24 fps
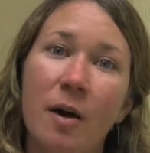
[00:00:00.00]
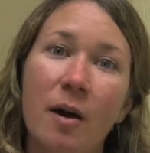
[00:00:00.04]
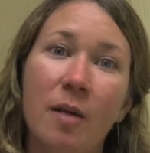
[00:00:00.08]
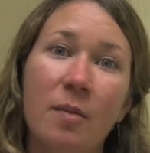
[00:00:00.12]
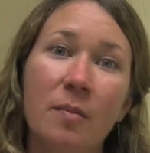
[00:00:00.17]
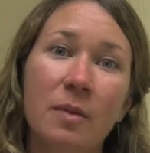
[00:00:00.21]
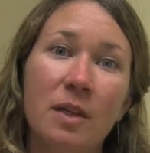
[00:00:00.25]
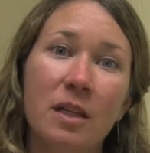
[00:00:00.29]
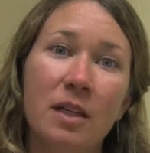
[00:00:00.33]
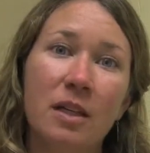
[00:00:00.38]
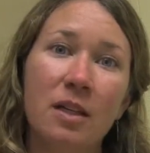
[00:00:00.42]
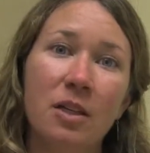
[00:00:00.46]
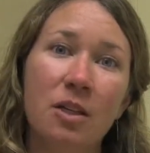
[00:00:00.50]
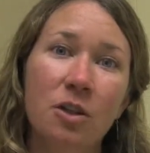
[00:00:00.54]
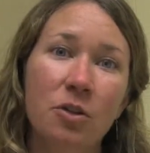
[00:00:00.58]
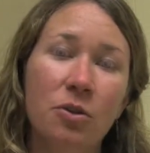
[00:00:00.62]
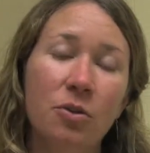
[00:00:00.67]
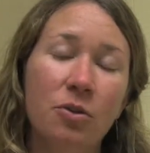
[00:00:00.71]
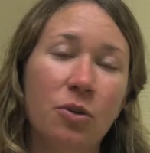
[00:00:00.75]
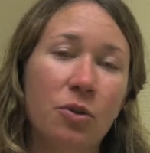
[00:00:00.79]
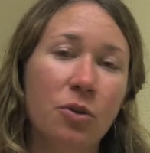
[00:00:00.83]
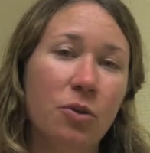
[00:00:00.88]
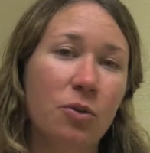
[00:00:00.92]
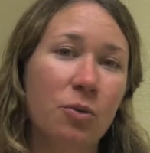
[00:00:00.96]
um, getting
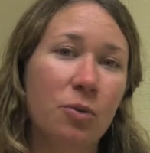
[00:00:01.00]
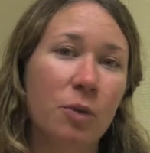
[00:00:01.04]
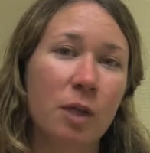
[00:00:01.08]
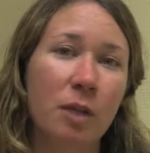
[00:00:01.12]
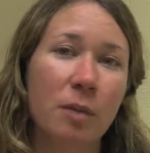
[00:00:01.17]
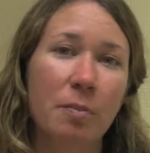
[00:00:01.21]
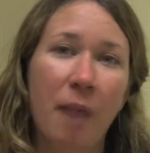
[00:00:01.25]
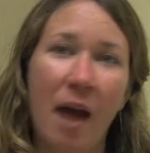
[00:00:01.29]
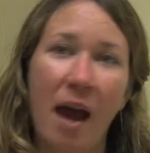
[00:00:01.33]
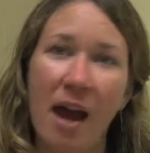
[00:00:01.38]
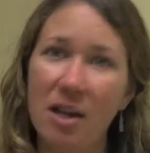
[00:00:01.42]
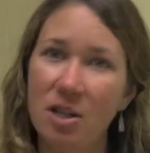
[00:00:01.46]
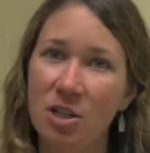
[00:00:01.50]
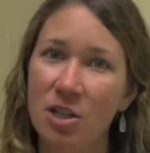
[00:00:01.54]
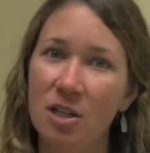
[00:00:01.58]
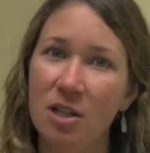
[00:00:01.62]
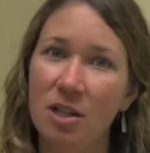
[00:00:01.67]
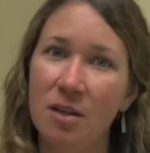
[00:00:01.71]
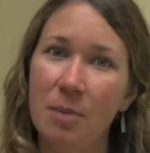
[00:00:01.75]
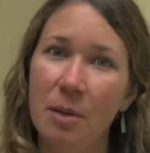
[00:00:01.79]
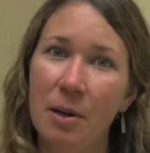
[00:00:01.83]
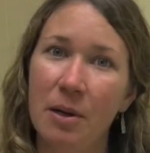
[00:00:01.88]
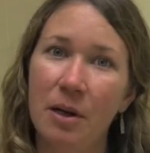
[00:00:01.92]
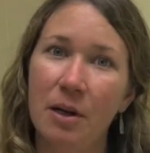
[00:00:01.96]
youth who are really
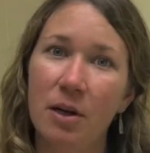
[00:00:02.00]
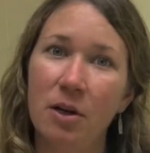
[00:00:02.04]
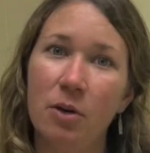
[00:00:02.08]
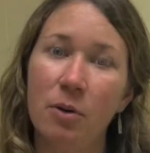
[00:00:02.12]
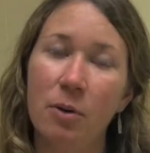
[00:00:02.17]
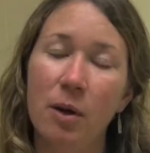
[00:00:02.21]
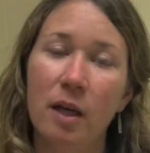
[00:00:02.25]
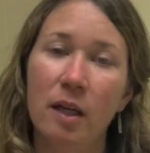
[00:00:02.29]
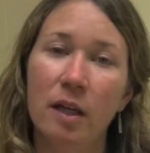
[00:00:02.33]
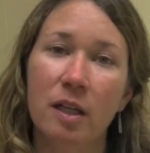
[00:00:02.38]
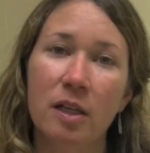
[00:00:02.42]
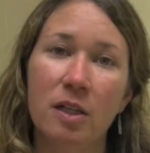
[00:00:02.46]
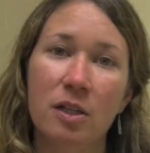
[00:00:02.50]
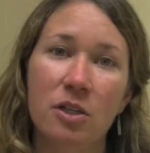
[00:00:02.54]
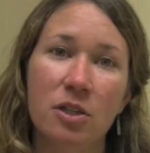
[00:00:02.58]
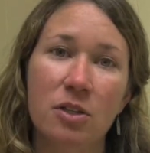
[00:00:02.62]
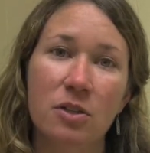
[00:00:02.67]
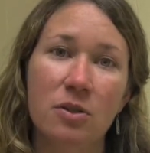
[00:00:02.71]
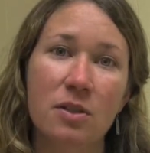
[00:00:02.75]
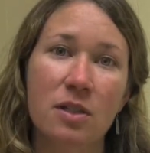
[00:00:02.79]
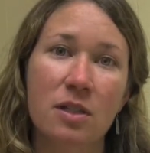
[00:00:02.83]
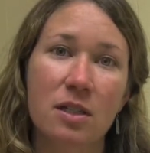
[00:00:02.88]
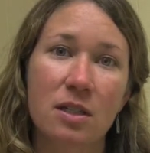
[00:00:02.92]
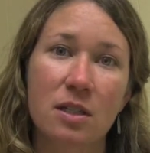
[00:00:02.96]
passionate about air quality
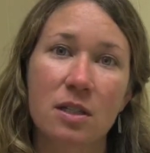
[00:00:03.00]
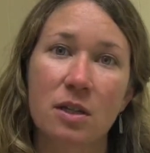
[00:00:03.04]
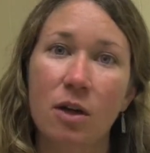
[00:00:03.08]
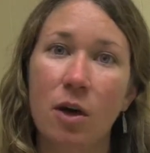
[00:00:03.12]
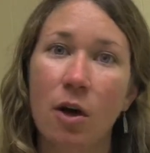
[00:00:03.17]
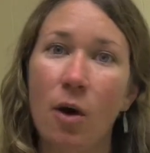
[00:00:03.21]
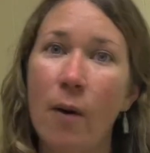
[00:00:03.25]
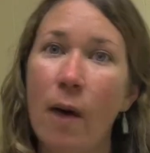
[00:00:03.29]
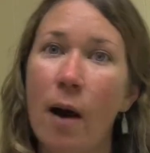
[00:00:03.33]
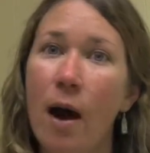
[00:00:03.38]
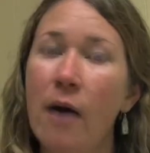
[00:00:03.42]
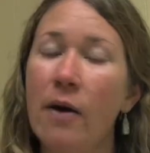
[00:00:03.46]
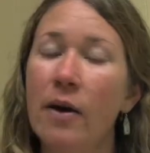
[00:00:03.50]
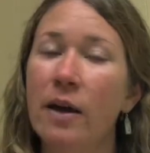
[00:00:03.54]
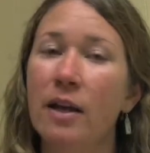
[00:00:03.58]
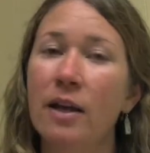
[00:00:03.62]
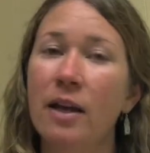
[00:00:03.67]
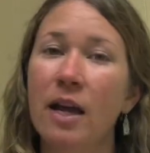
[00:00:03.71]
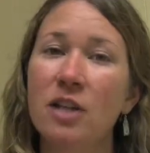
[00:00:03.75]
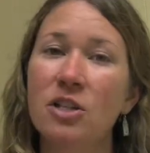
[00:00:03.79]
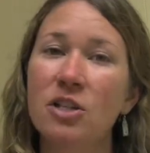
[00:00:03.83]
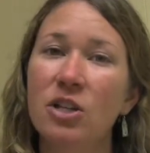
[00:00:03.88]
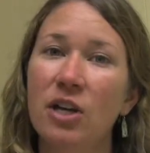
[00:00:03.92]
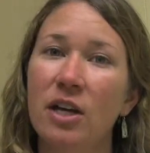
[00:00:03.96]
issues to go out and
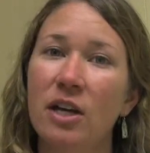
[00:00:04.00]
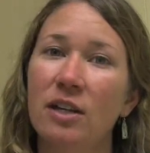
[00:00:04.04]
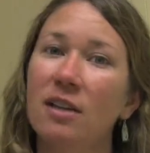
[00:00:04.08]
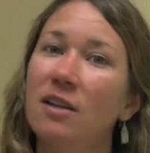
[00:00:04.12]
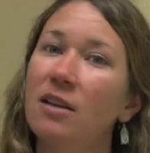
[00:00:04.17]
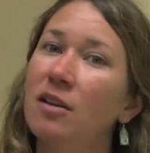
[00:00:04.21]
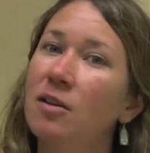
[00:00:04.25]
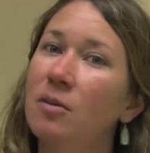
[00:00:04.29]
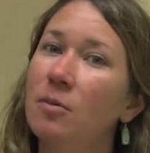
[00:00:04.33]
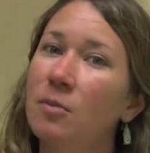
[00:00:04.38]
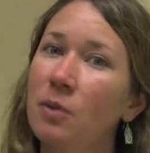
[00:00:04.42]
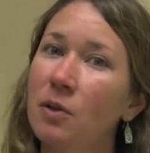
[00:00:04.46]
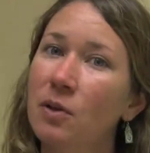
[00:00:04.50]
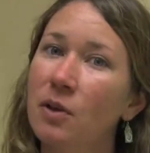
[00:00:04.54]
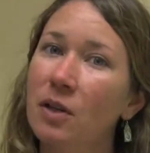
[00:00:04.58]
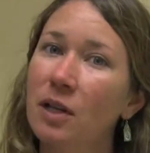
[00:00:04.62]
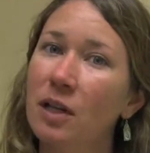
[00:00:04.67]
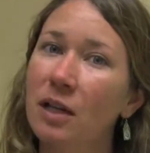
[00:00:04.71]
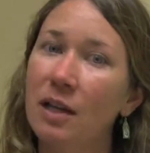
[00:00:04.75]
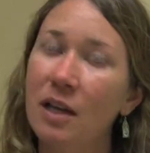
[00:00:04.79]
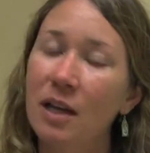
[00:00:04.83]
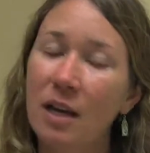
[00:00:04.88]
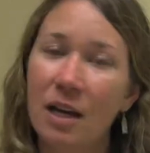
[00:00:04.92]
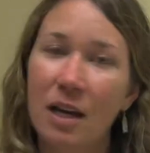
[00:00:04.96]
educate the
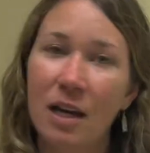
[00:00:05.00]
community